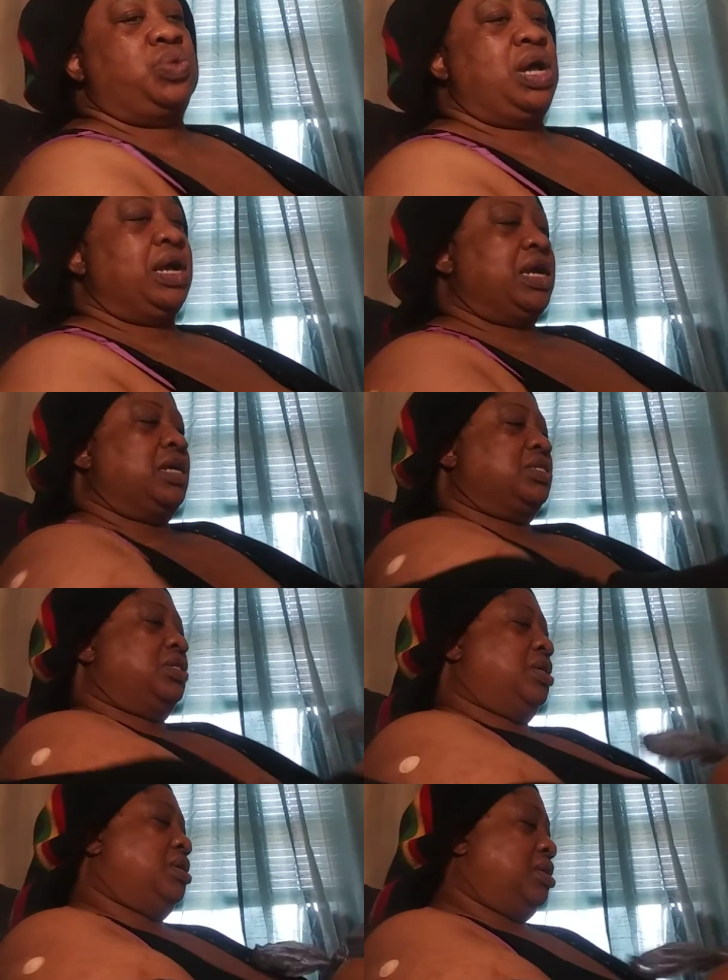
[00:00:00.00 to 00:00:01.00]
I got
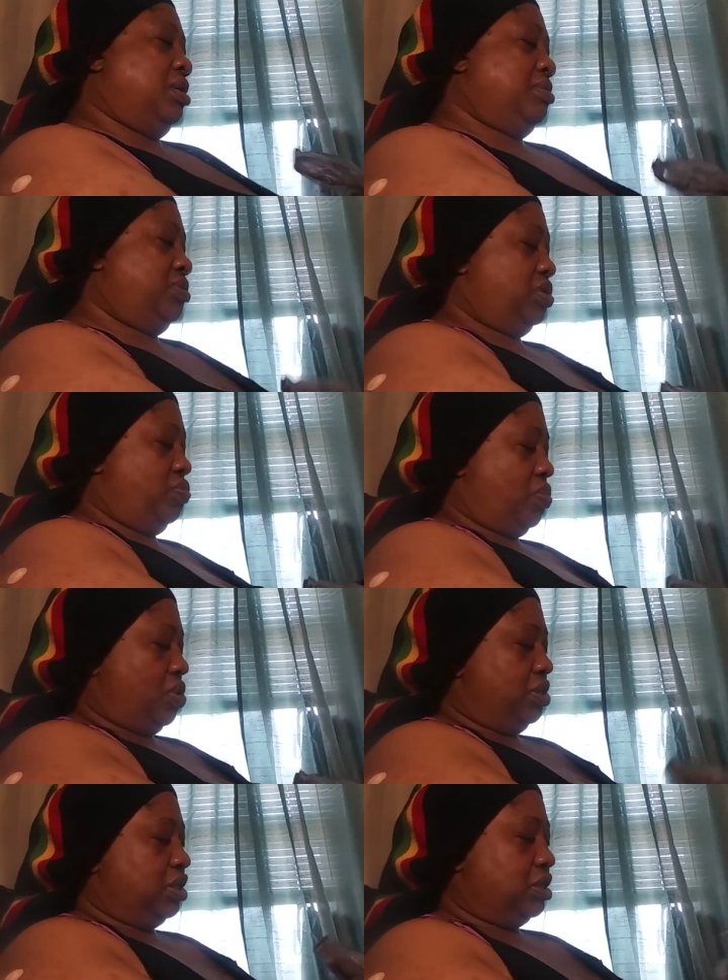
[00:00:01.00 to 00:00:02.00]
uh, she
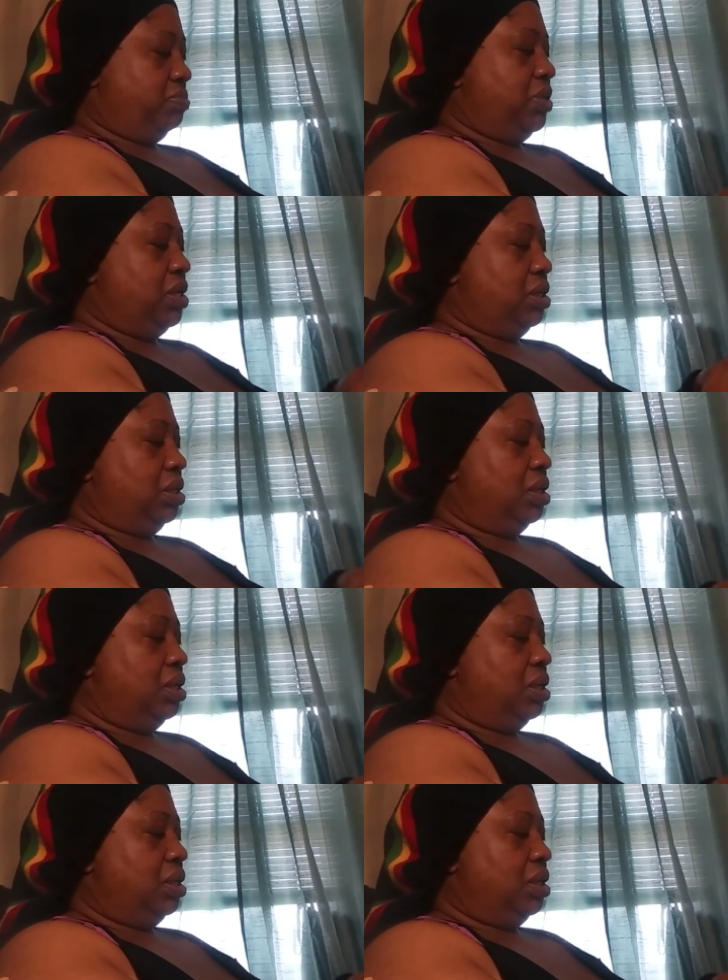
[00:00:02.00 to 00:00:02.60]
want me.